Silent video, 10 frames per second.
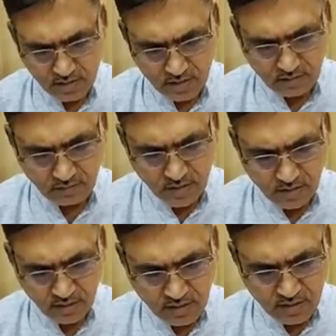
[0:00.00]
His
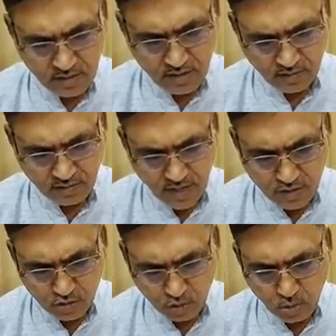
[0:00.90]
will
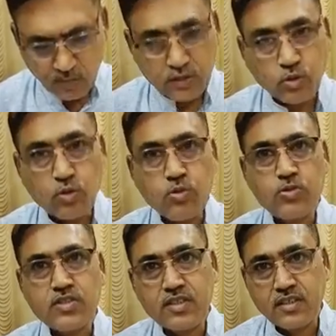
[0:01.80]
rides over the
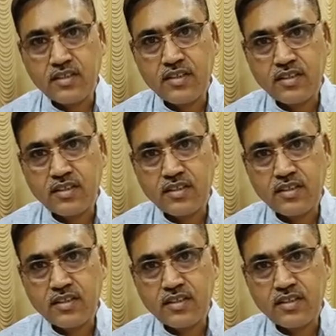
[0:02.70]
ocean.